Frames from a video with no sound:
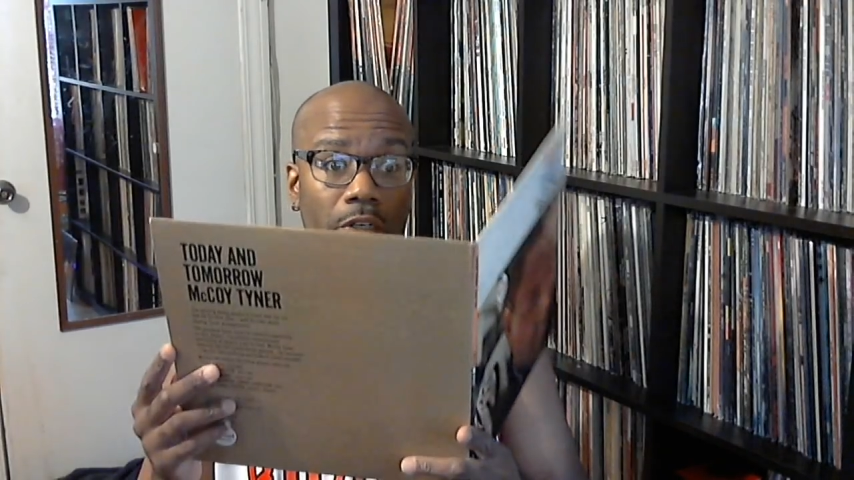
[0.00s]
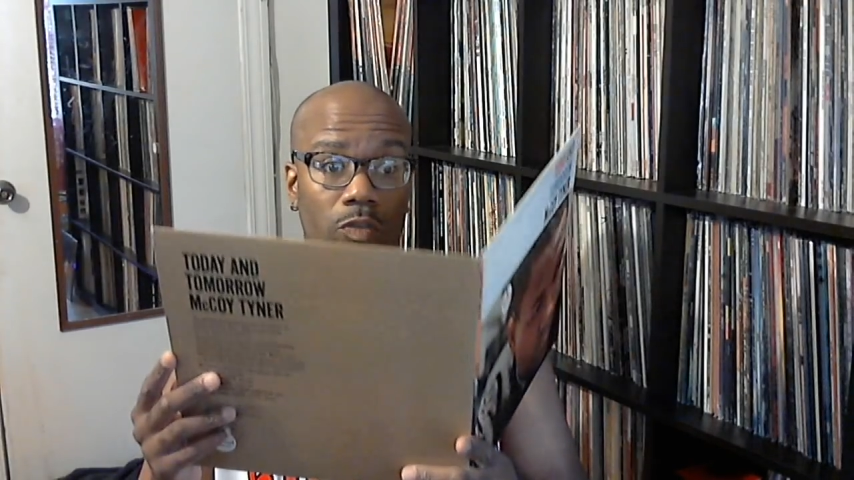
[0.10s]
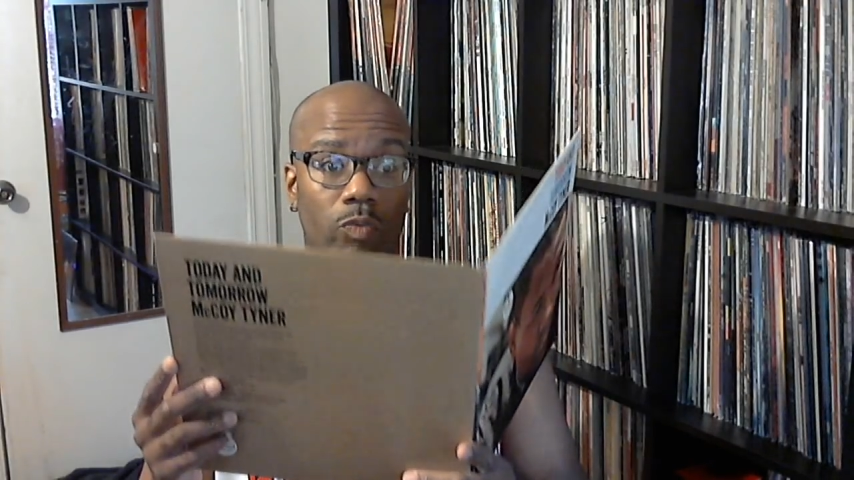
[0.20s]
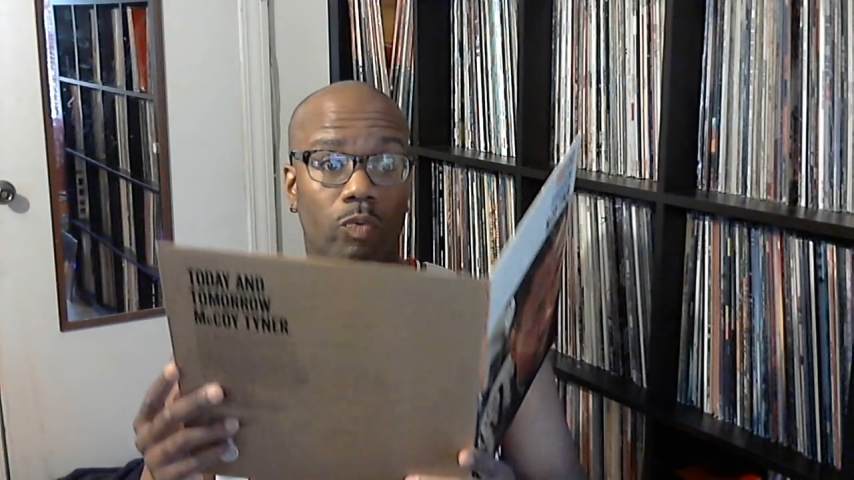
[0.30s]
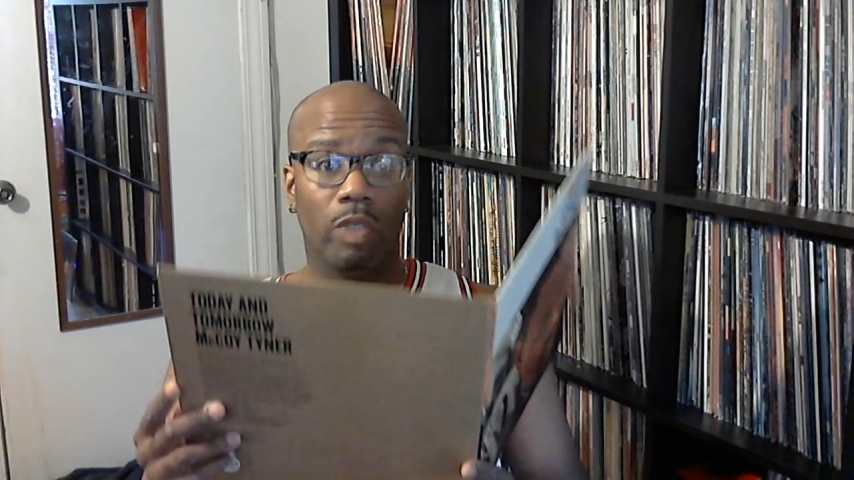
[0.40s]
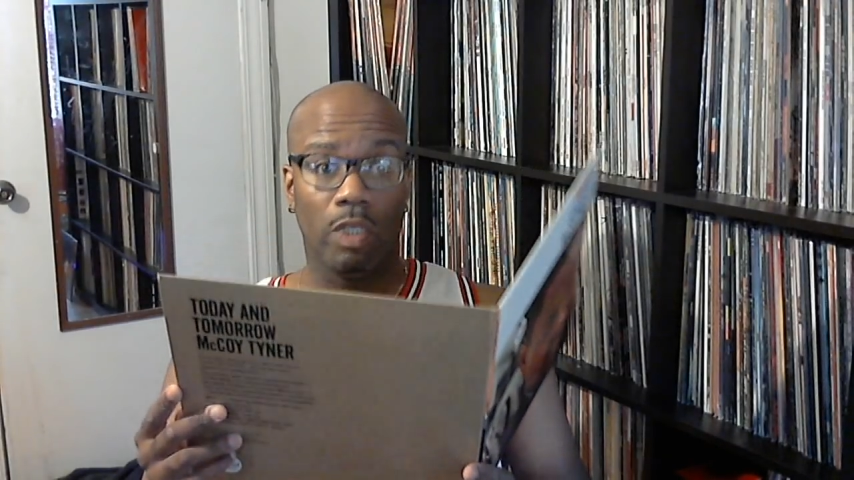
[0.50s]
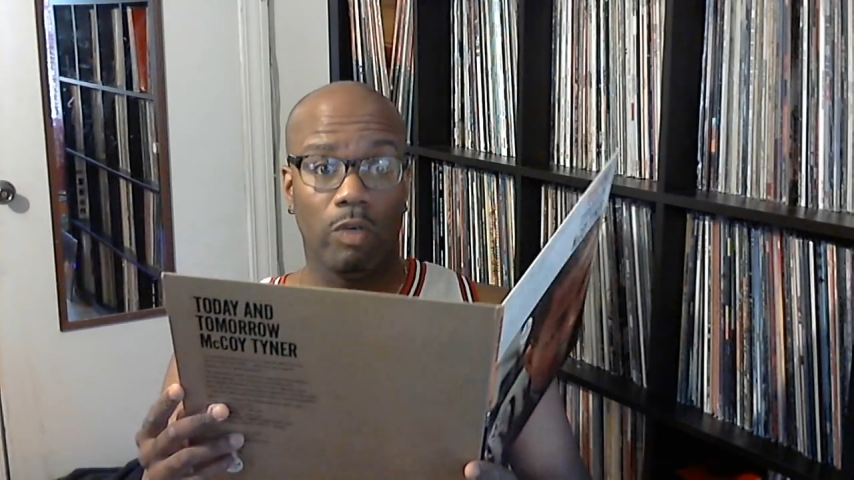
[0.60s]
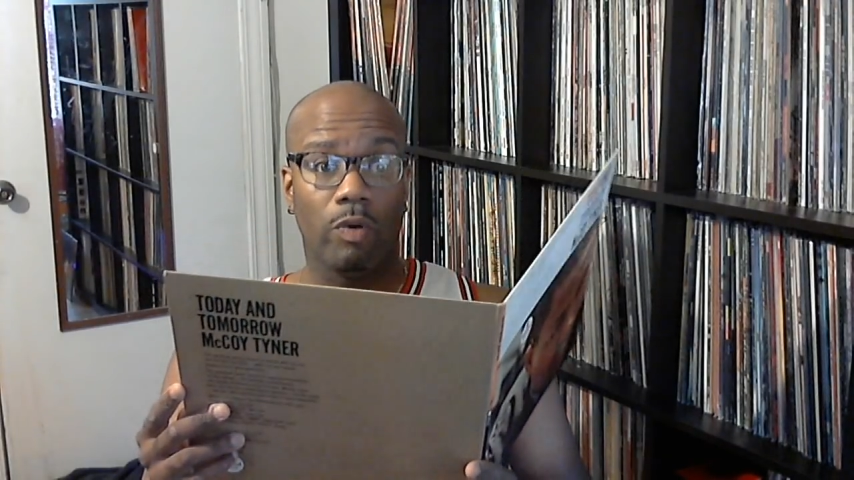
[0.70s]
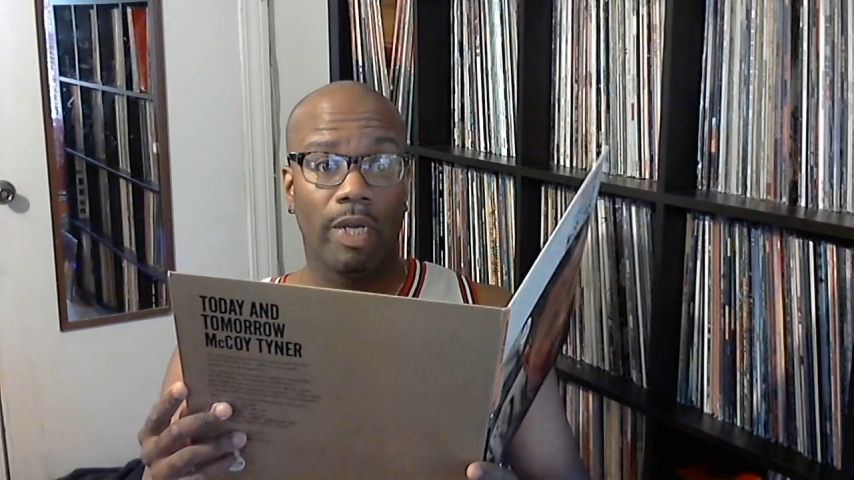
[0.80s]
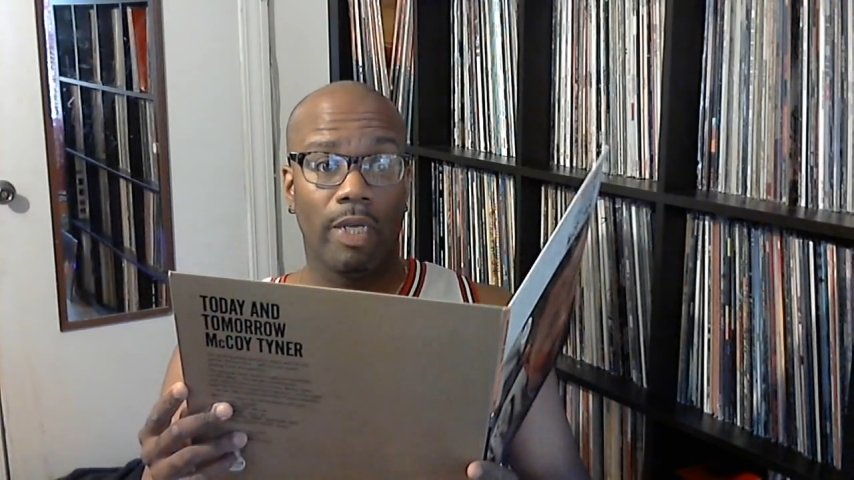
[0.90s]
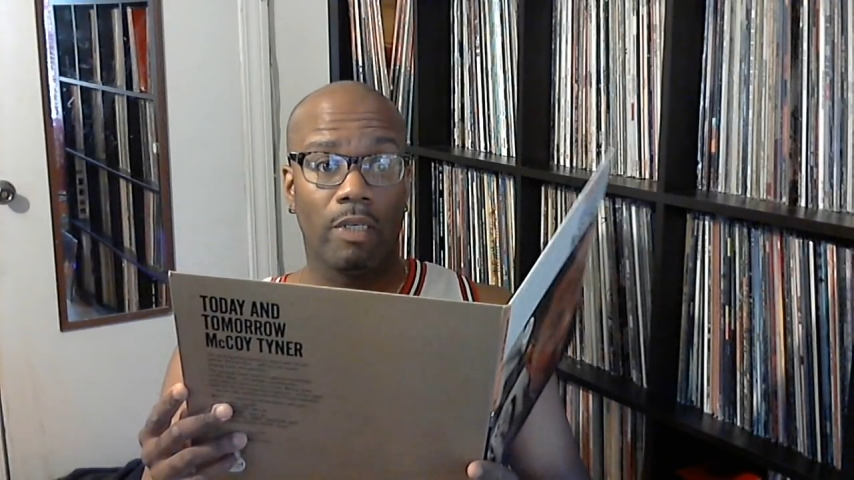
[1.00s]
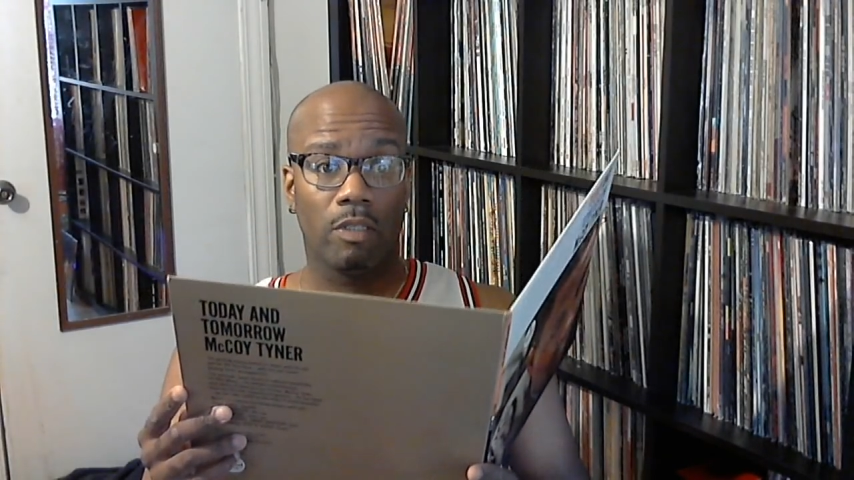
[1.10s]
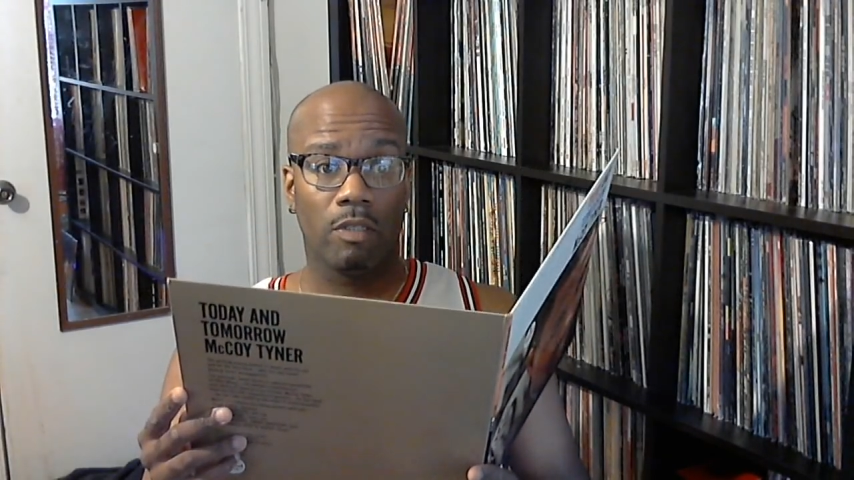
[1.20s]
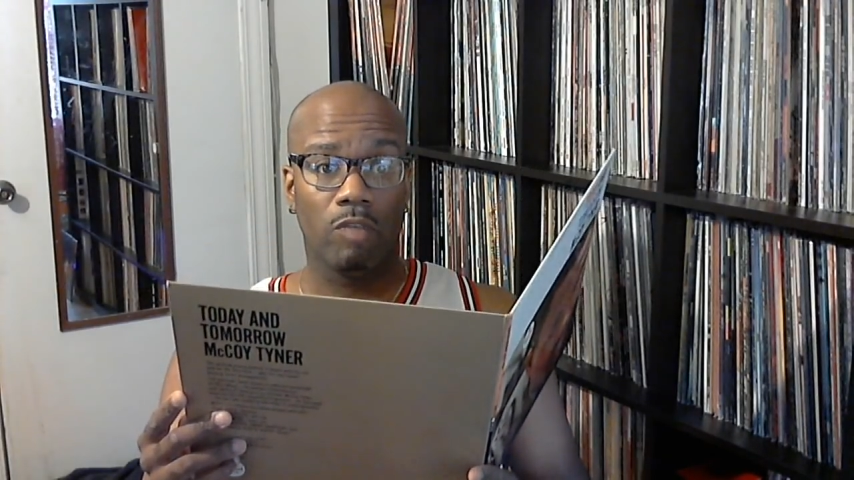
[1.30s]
is really great.